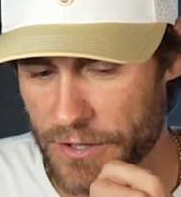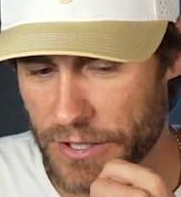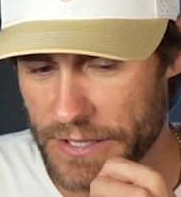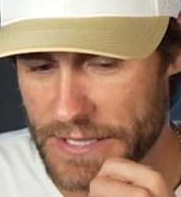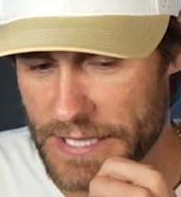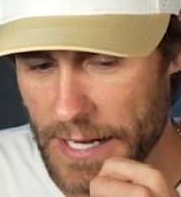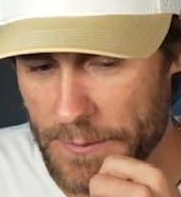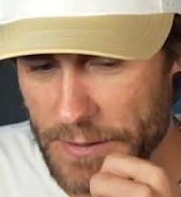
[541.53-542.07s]
good
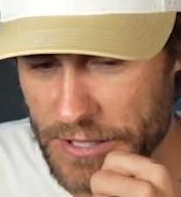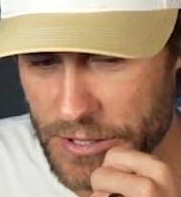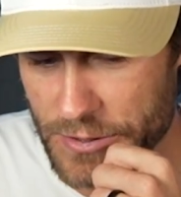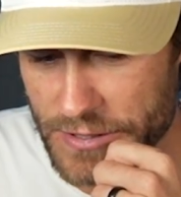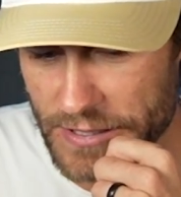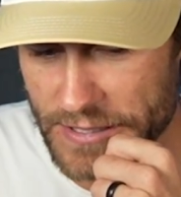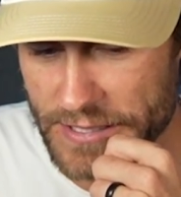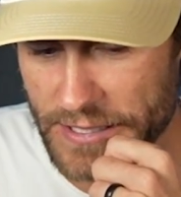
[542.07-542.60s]
time to use
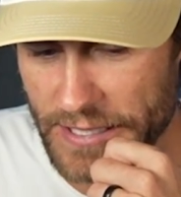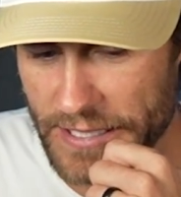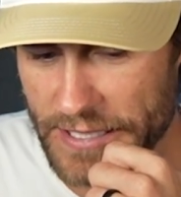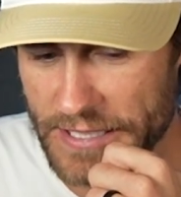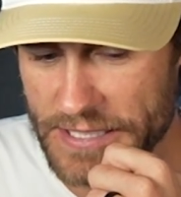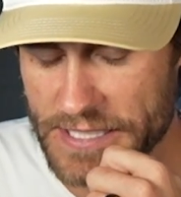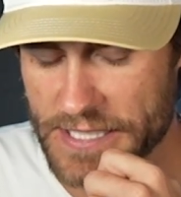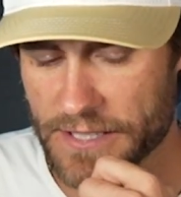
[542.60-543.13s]
it
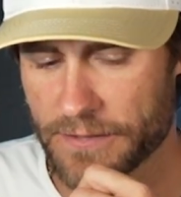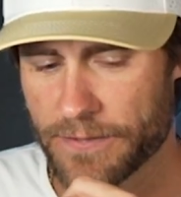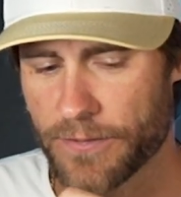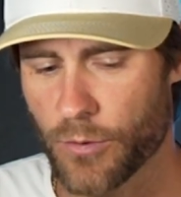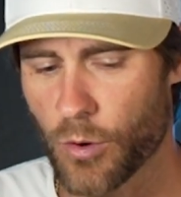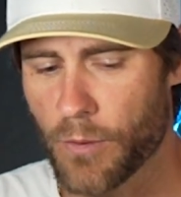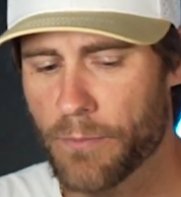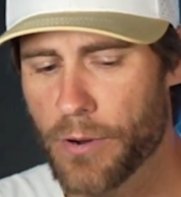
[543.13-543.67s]
is
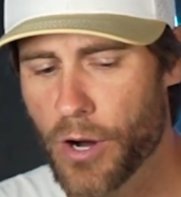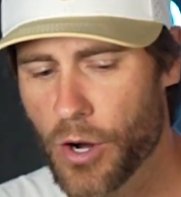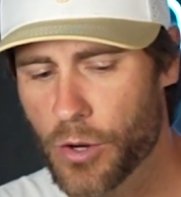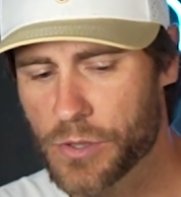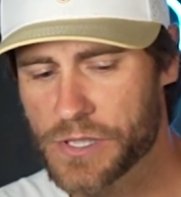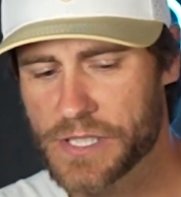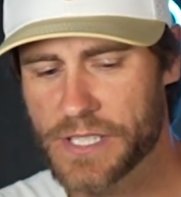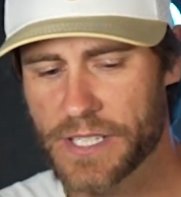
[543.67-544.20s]
for
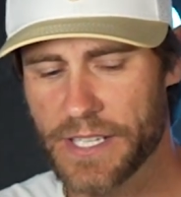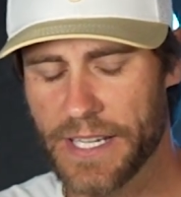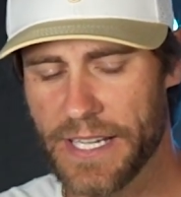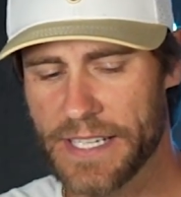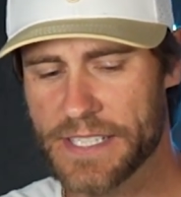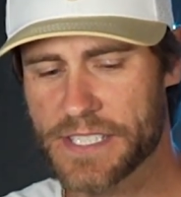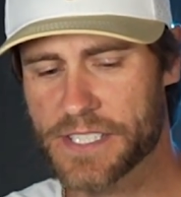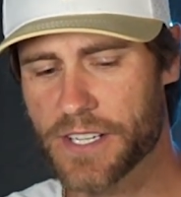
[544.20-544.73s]
post
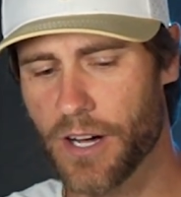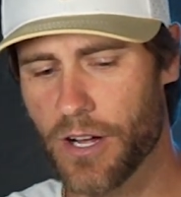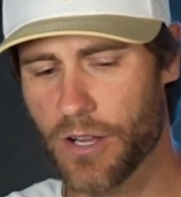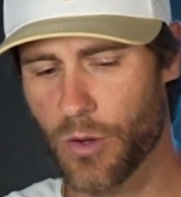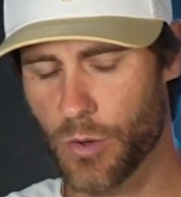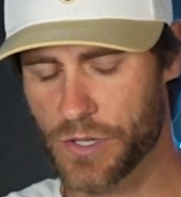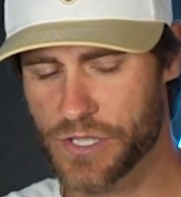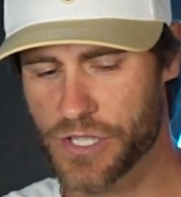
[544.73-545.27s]
install
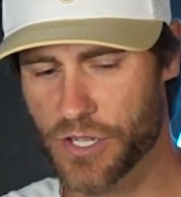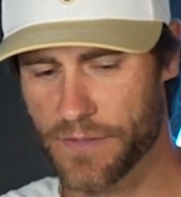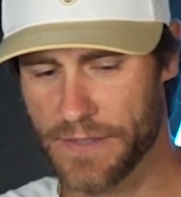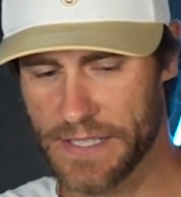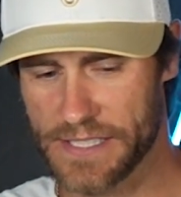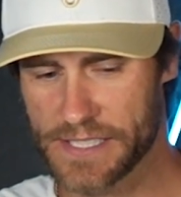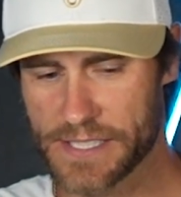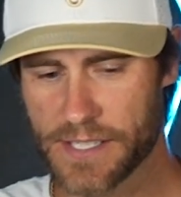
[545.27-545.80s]
or
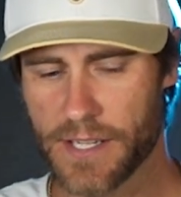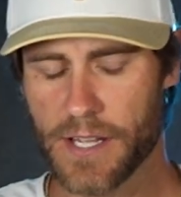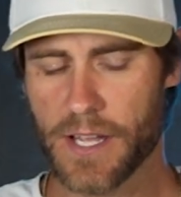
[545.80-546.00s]
service.